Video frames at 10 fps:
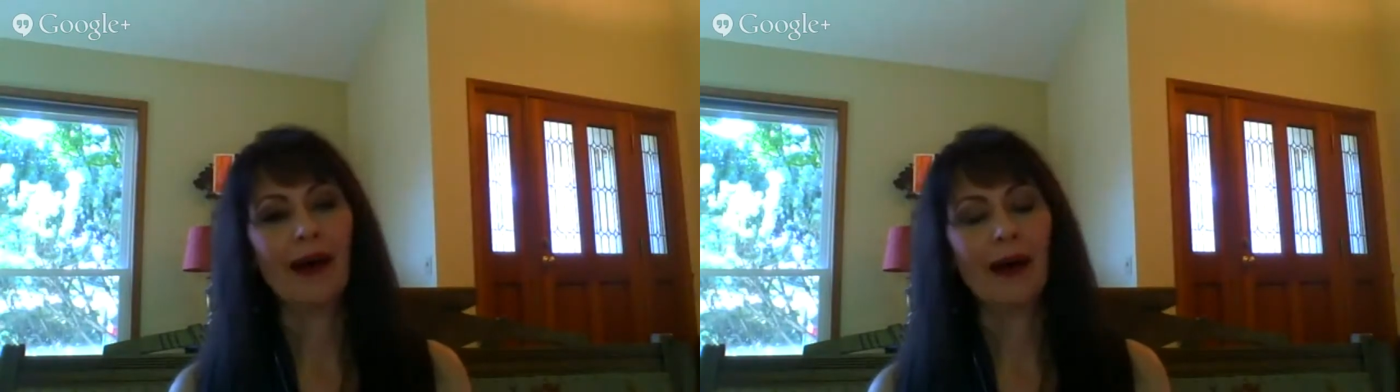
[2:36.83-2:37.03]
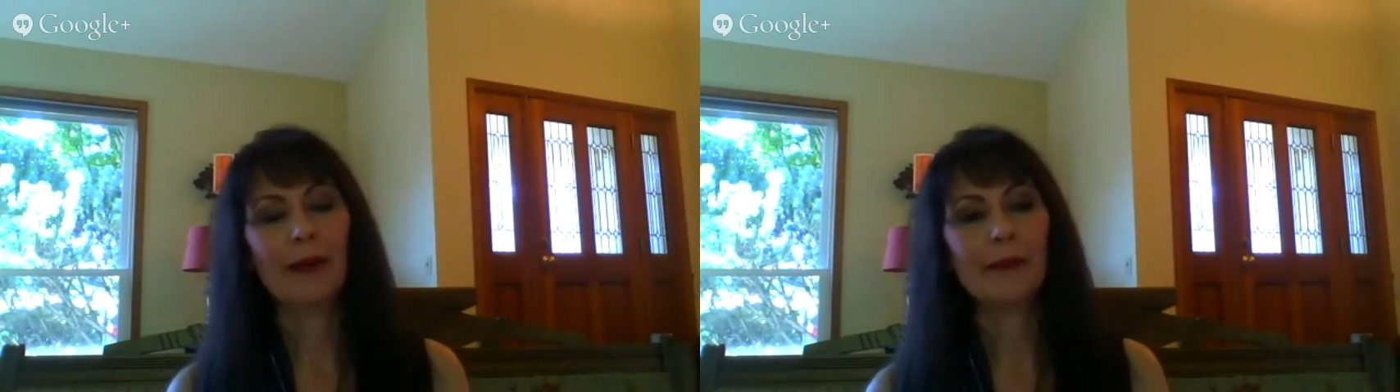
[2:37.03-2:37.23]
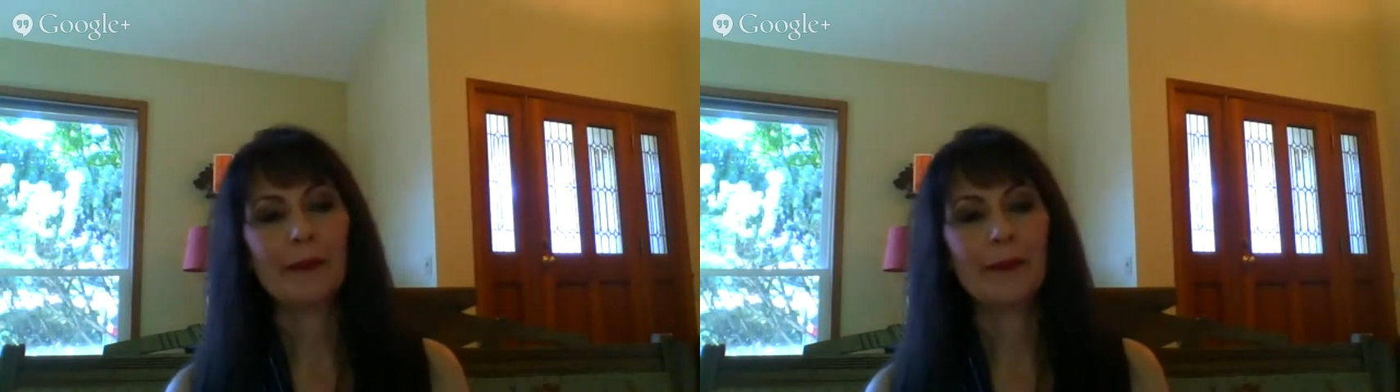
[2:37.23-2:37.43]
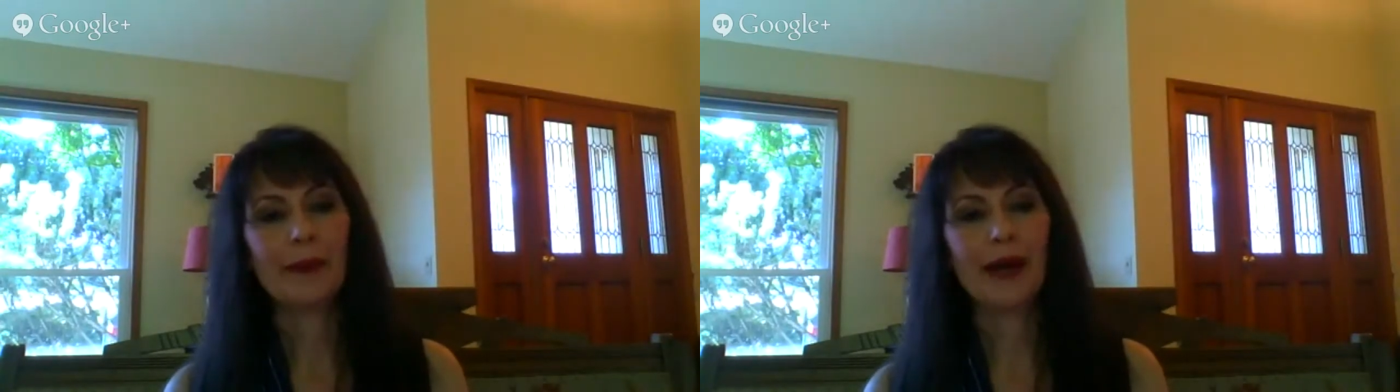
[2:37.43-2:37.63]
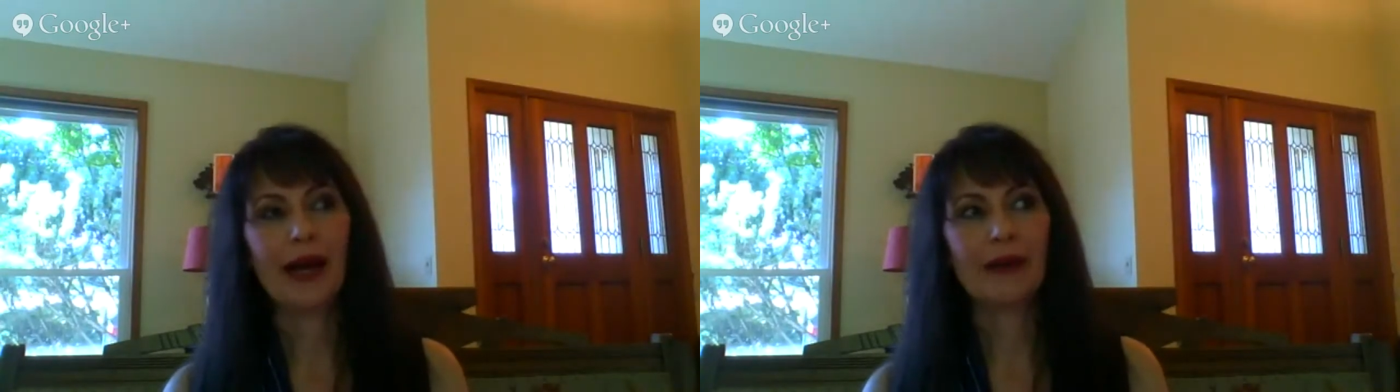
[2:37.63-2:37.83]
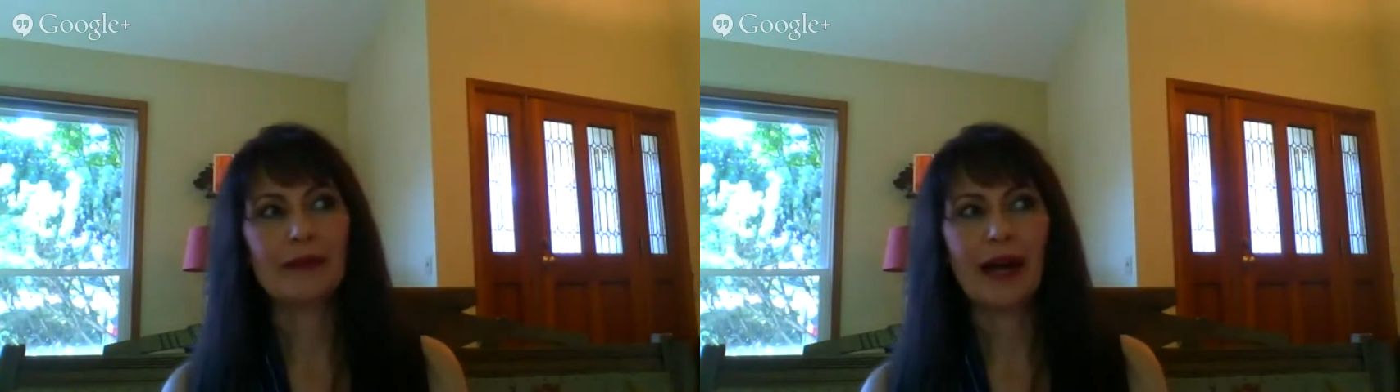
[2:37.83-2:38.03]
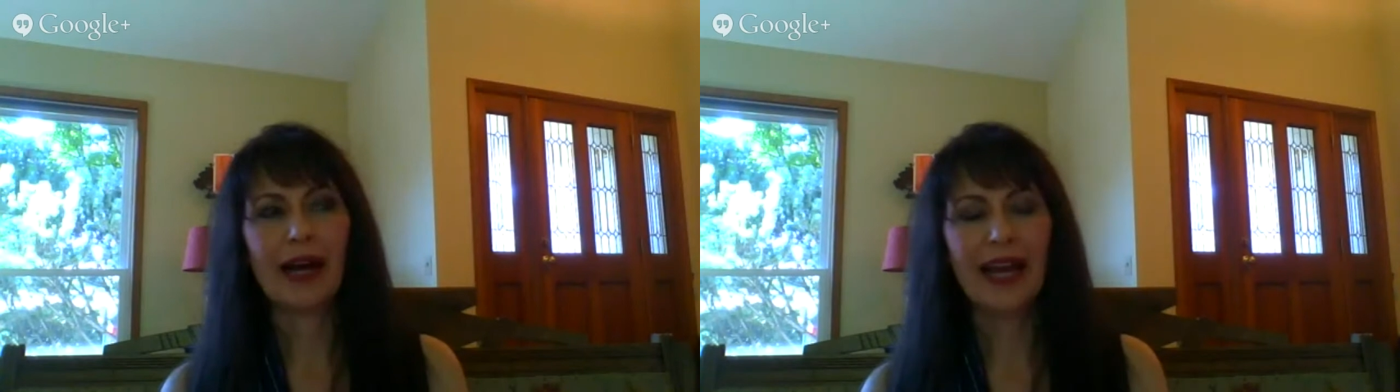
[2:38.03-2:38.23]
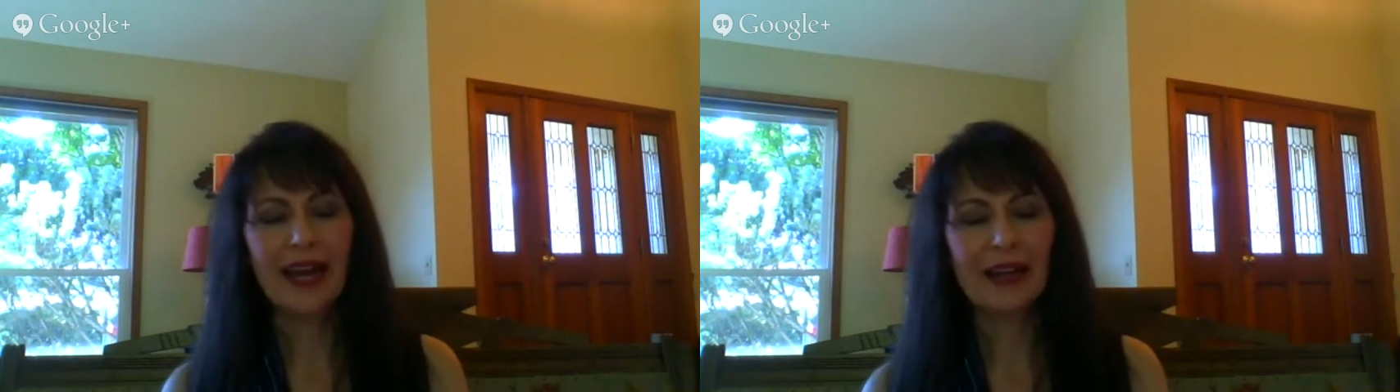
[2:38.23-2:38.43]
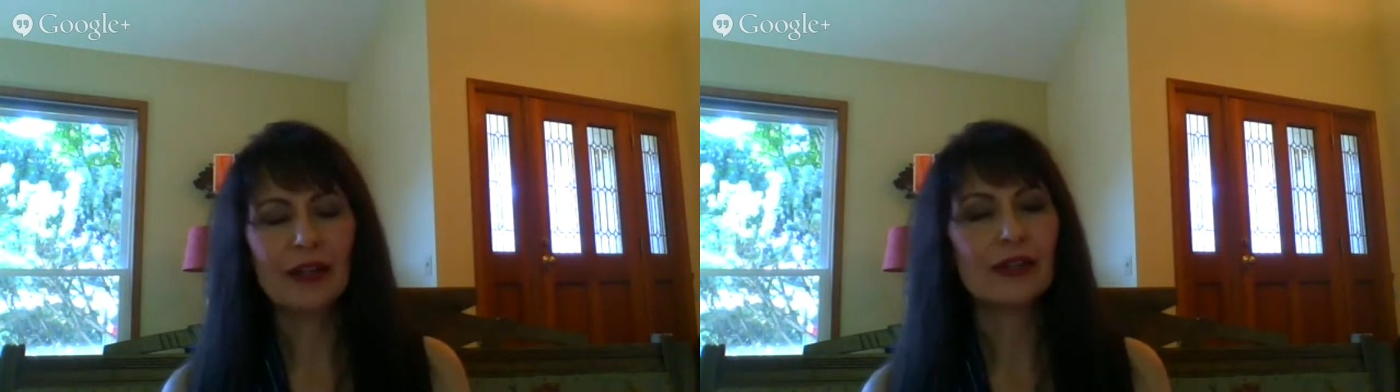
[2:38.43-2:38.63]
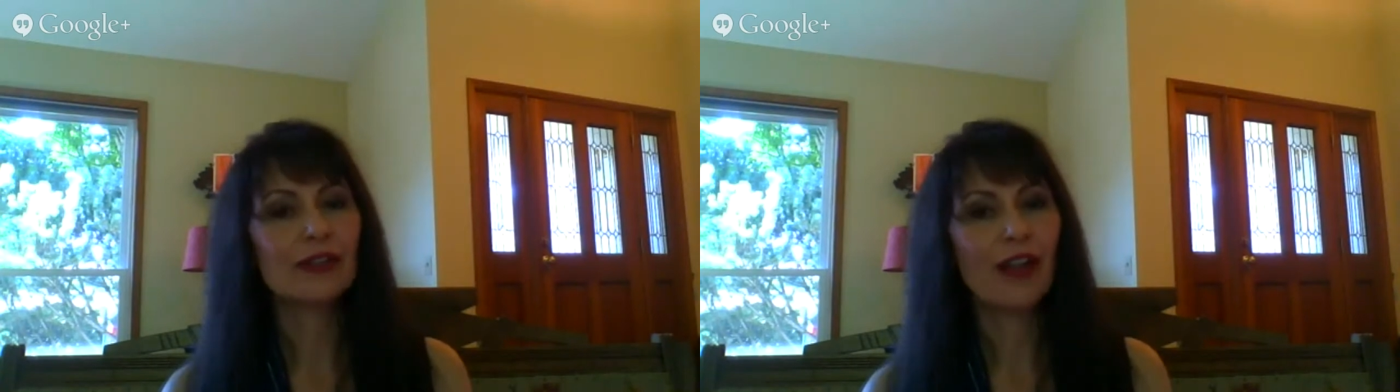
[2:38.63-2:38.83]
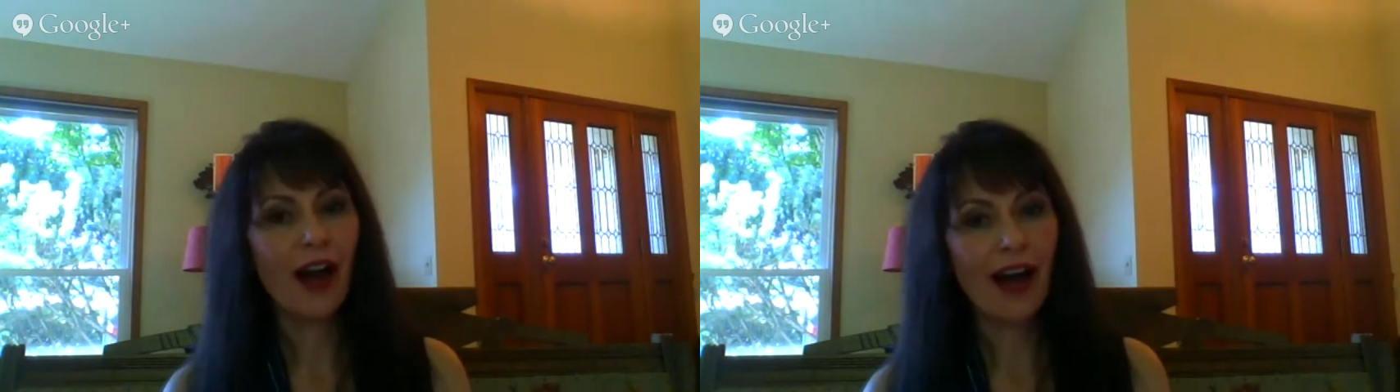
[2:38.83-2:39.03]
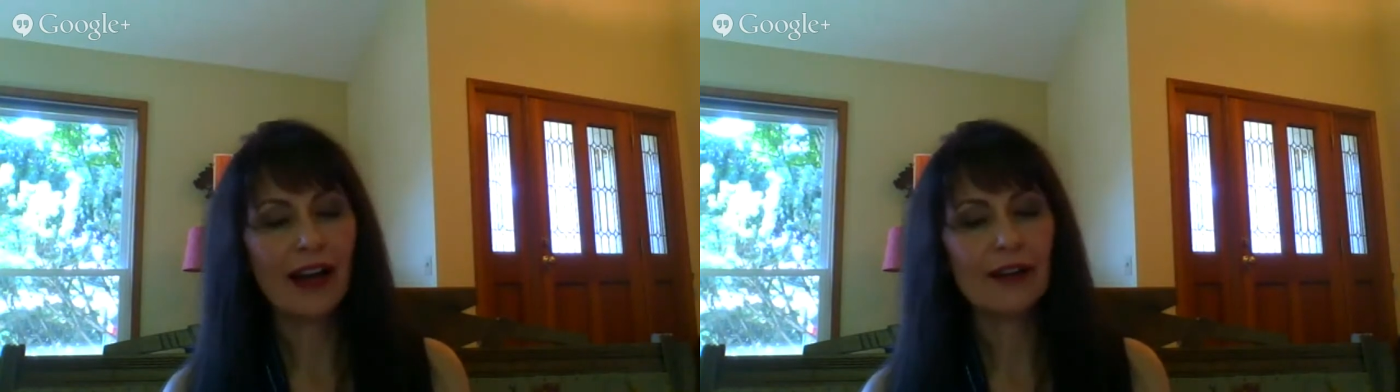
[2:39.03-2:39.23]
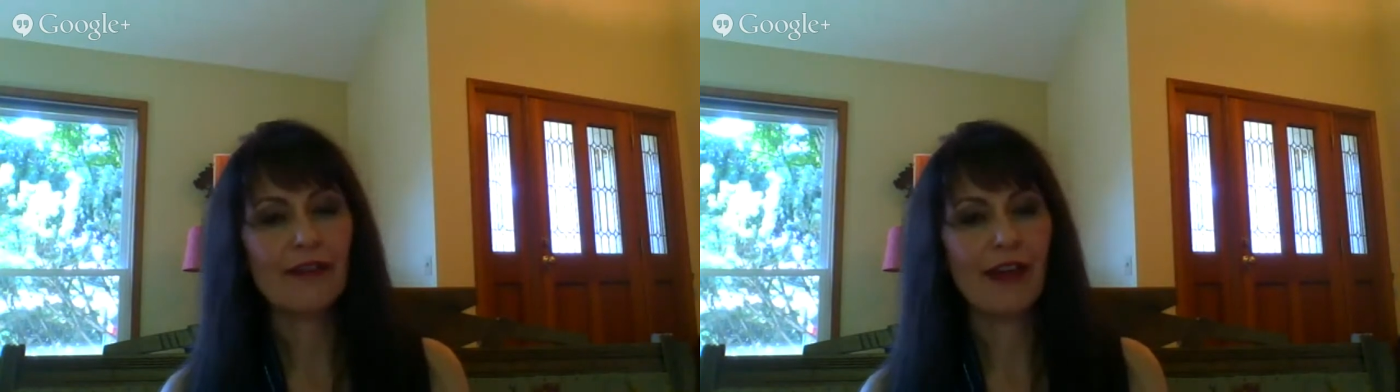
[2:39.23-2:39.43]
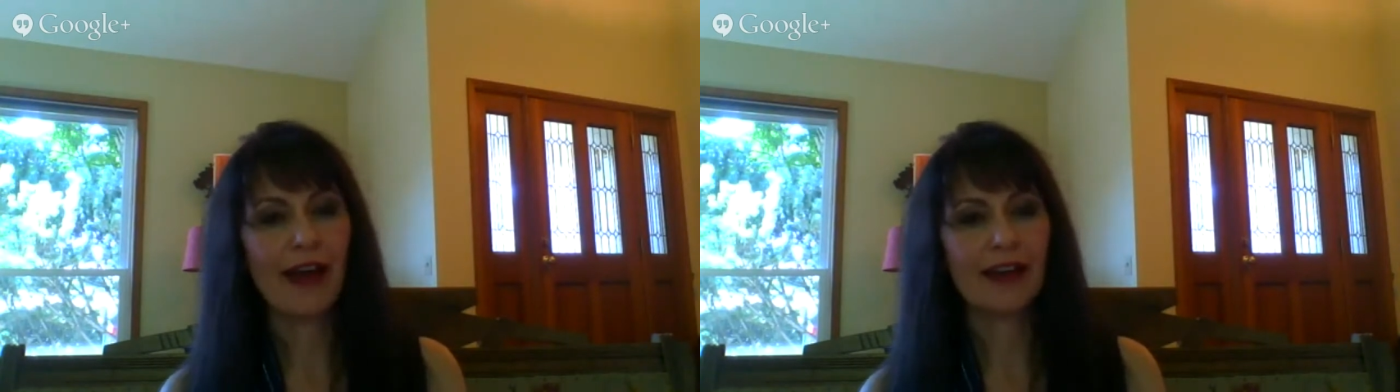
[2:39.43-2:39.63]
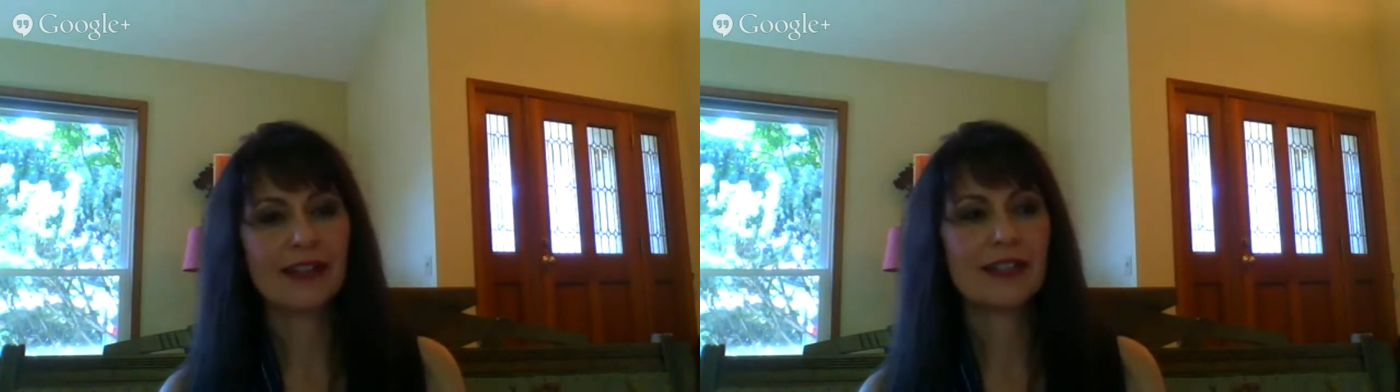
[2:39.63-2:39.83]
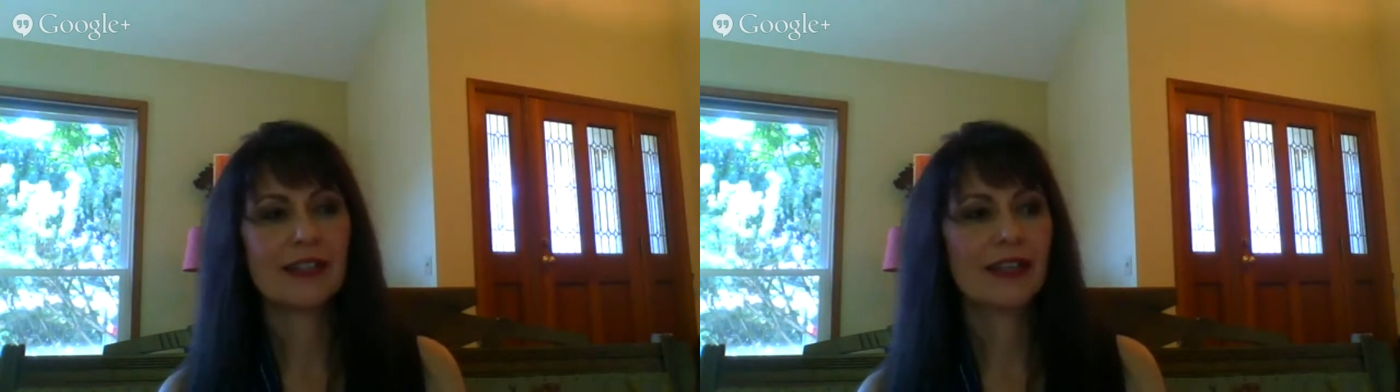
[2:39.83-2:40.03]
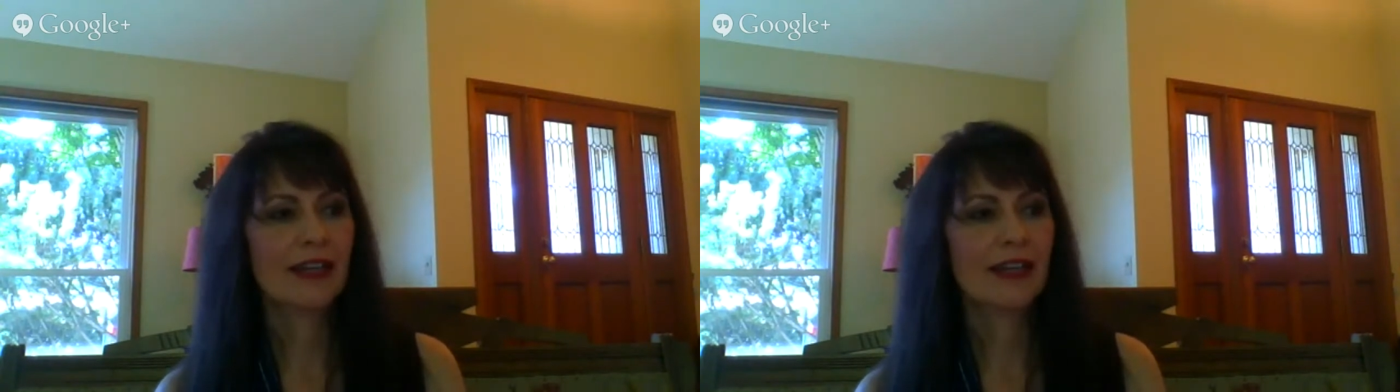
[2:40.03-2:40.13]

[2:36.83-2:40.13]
I had a lot of that.